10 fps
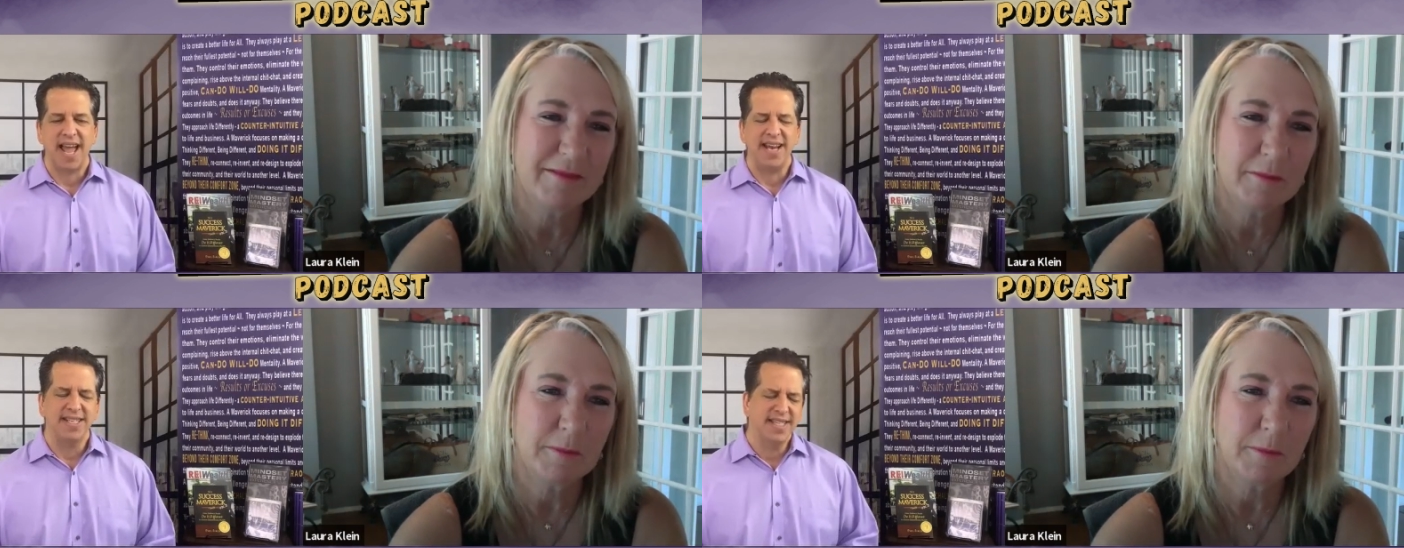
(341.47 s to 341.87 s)

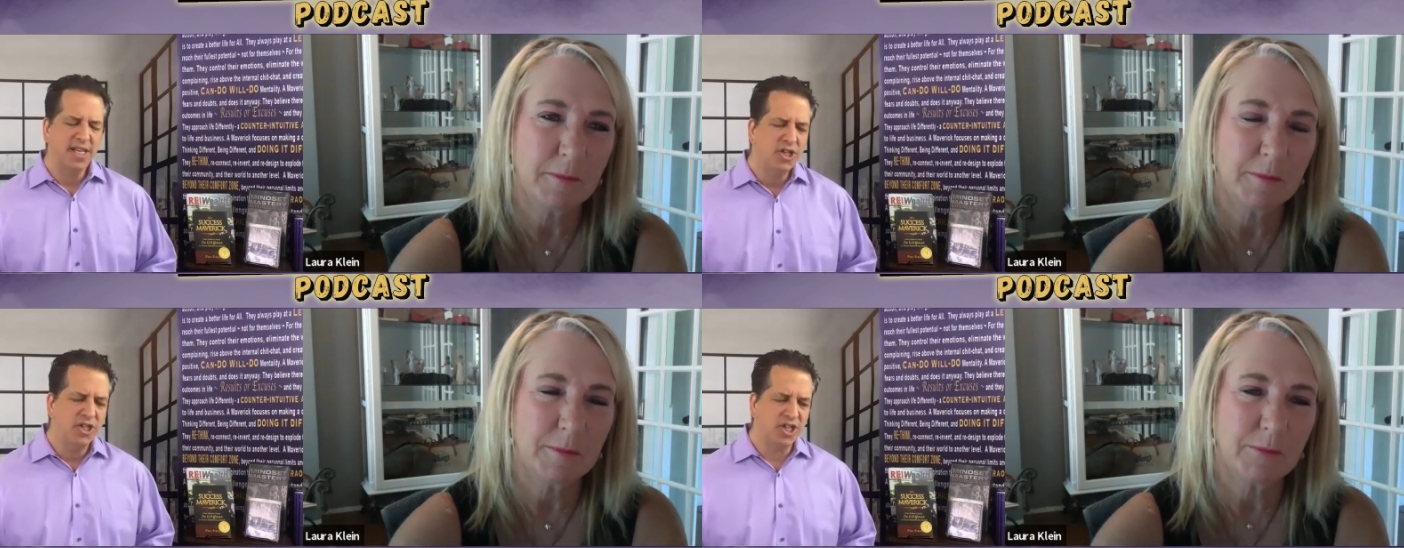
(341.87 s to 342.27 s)
Speaker 1: and it's
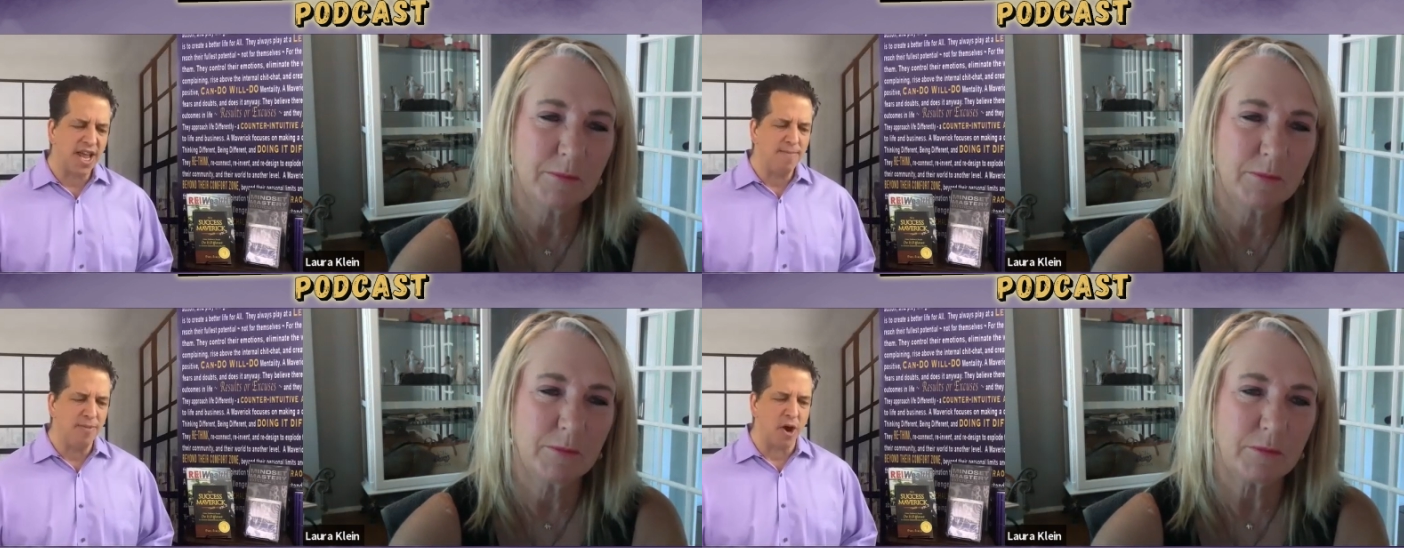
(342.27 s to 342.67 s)
such a
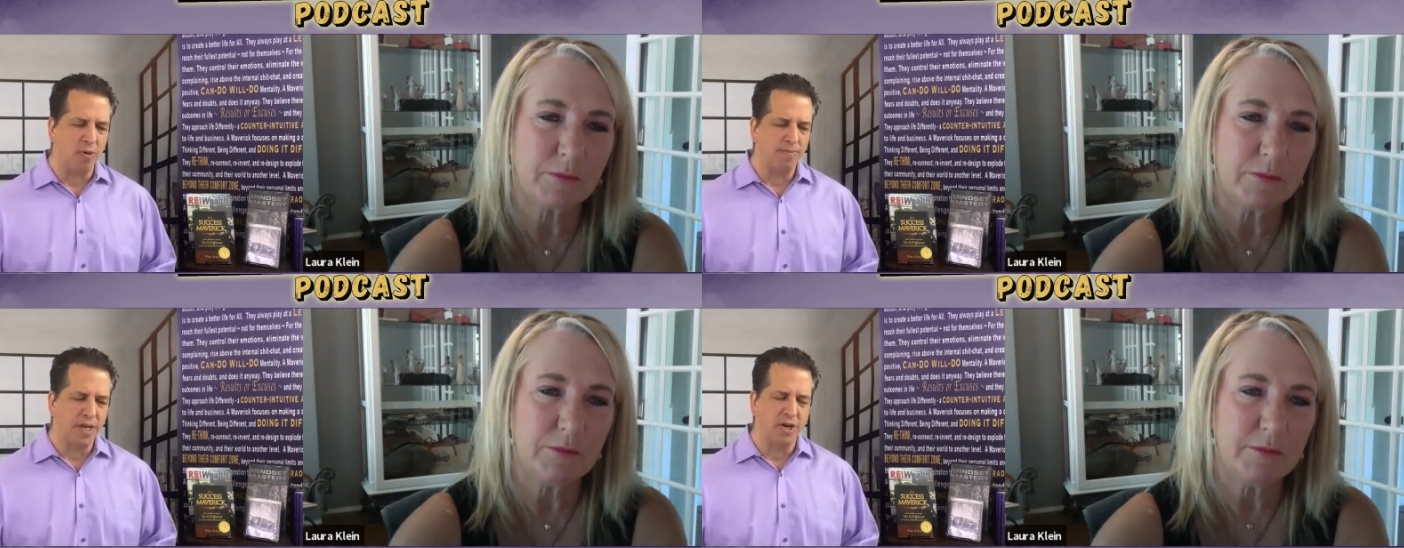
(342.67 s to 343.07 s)
shame
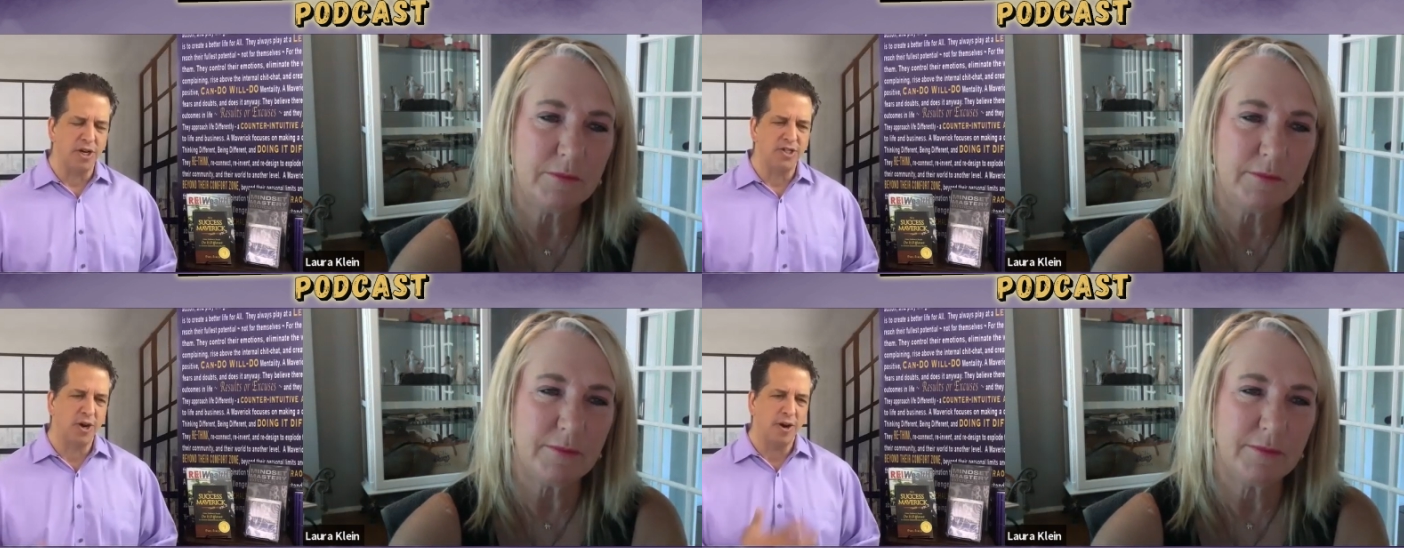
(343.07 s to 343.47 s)
though
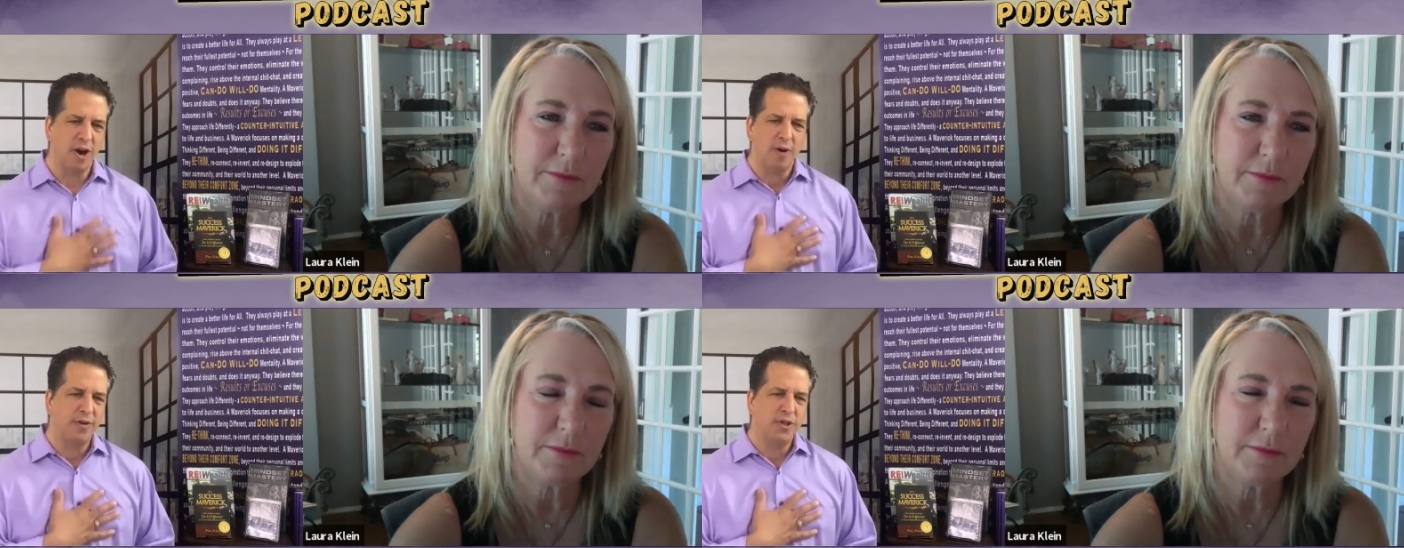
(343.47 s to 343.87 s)
because
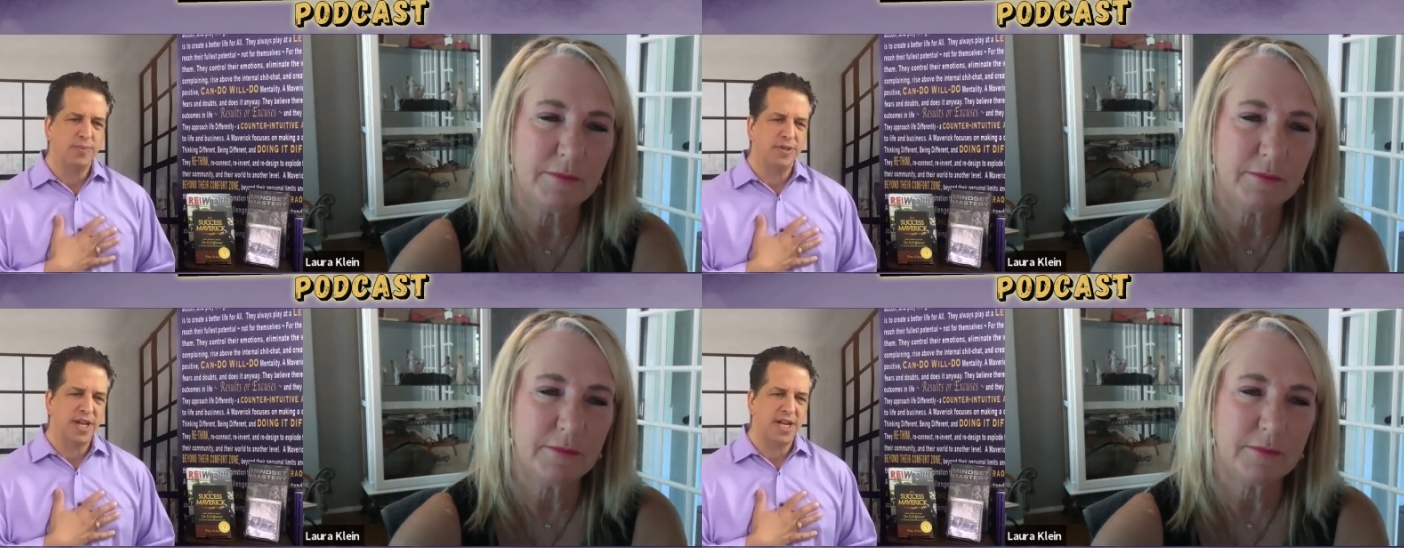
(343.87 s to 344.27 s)
our, our
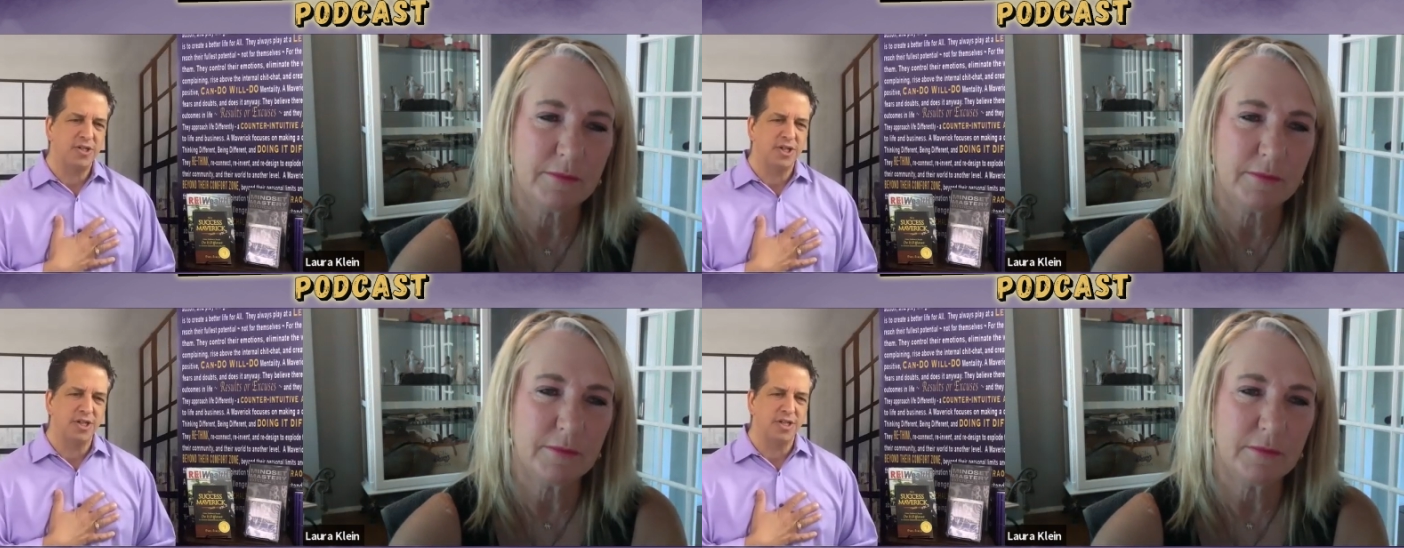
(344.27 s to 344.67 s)
fullest
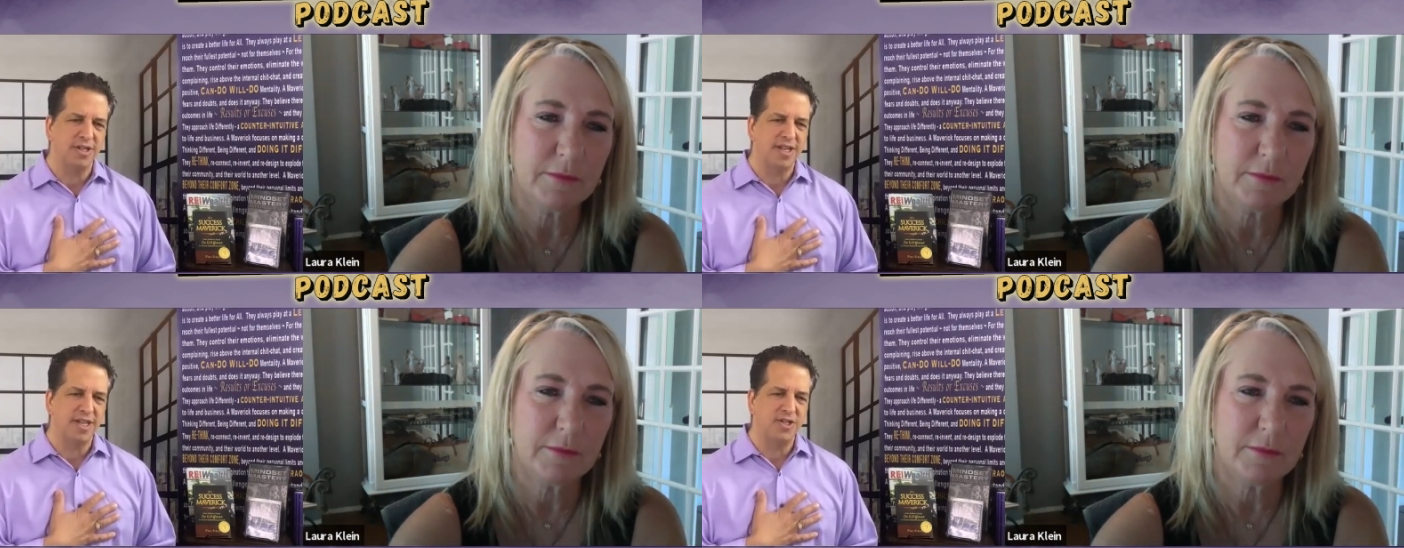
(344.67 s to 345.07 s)

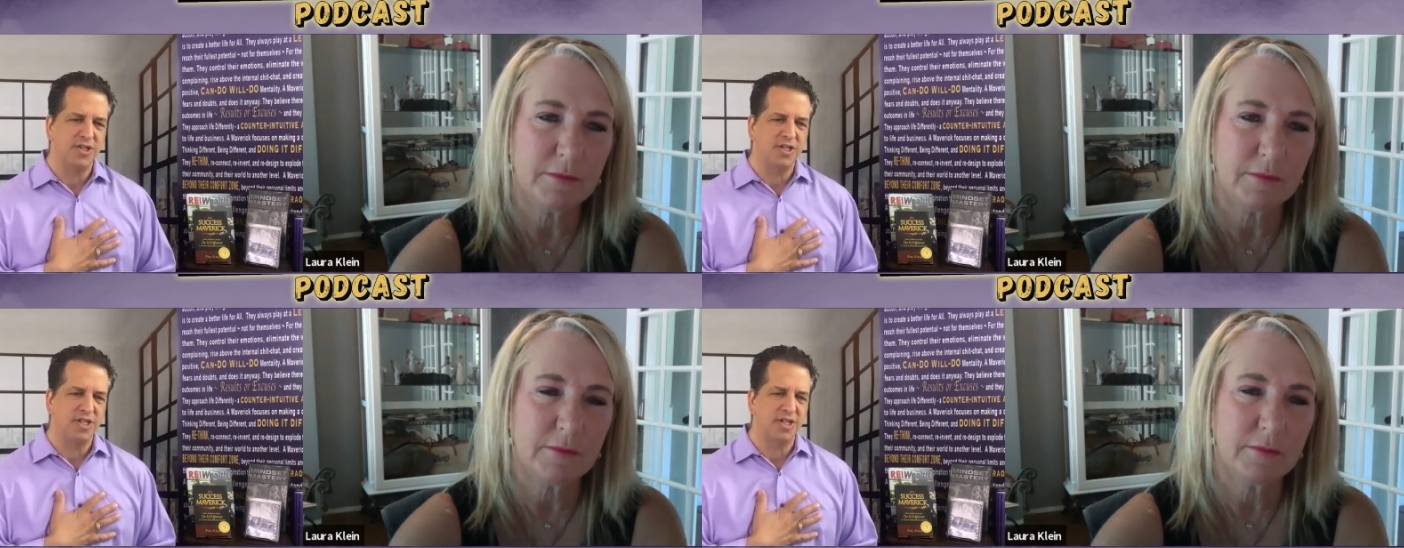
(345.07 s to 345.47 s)
potential
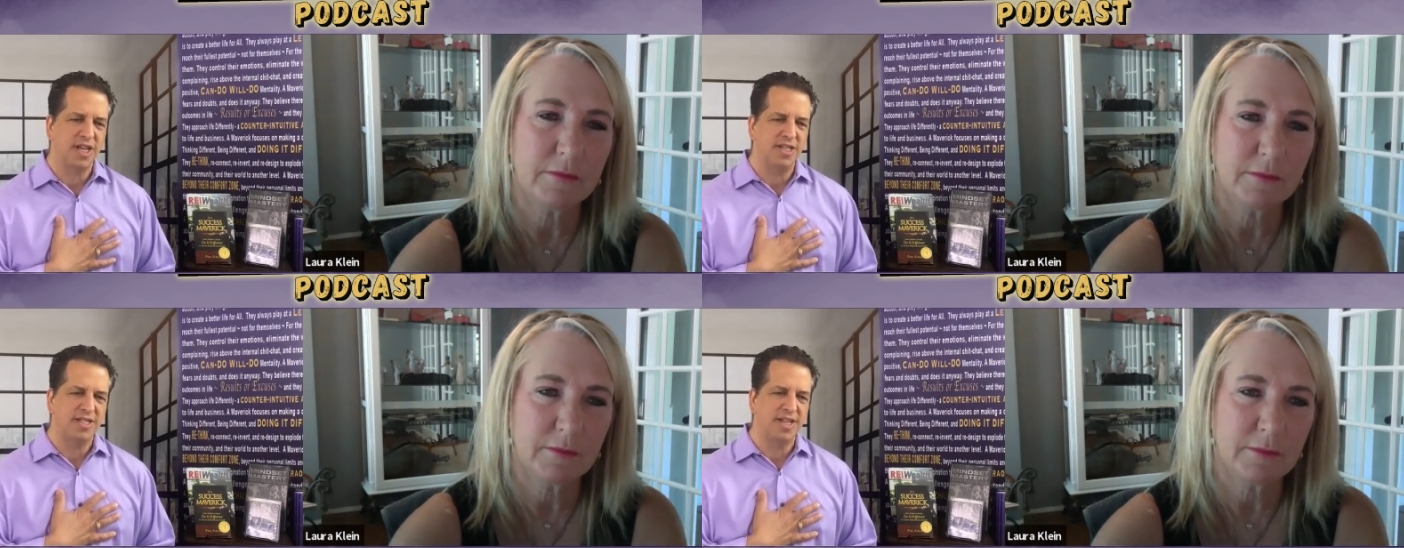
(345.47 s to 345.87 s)
is
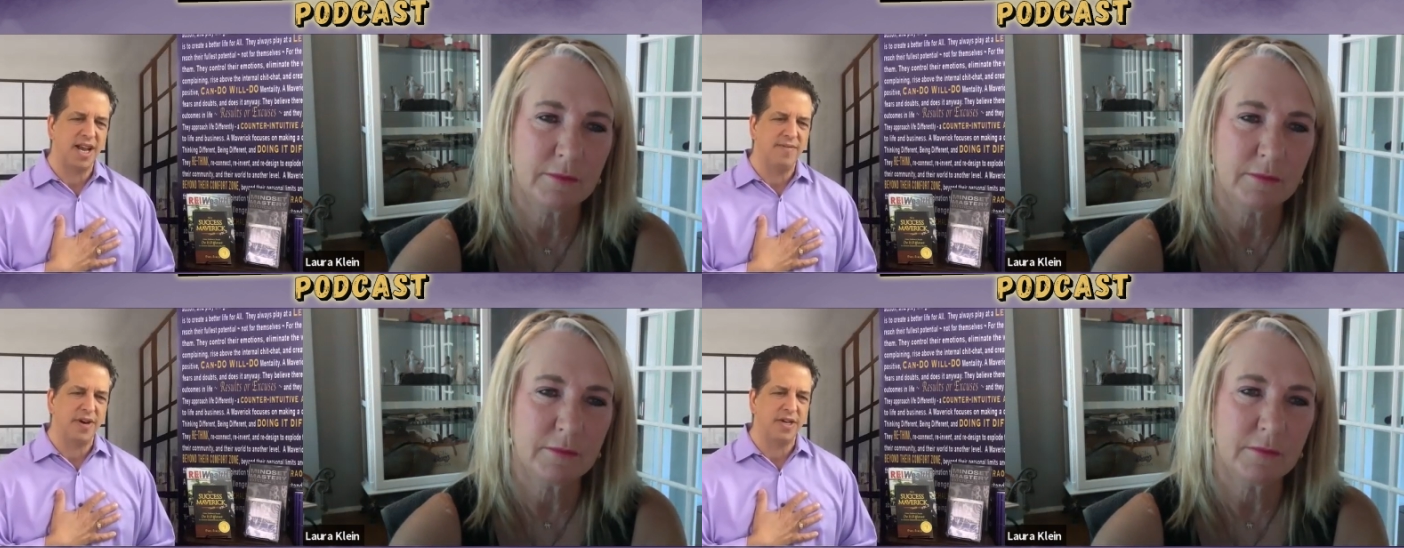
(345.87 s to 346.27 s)

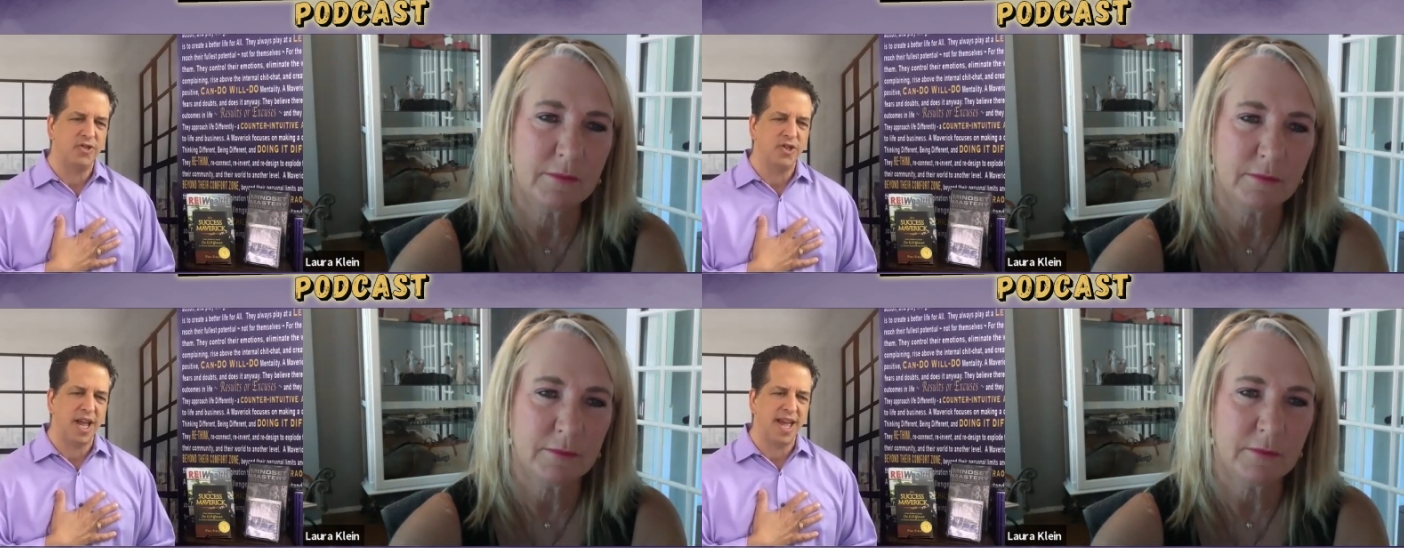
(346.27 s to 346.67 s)
inside of us,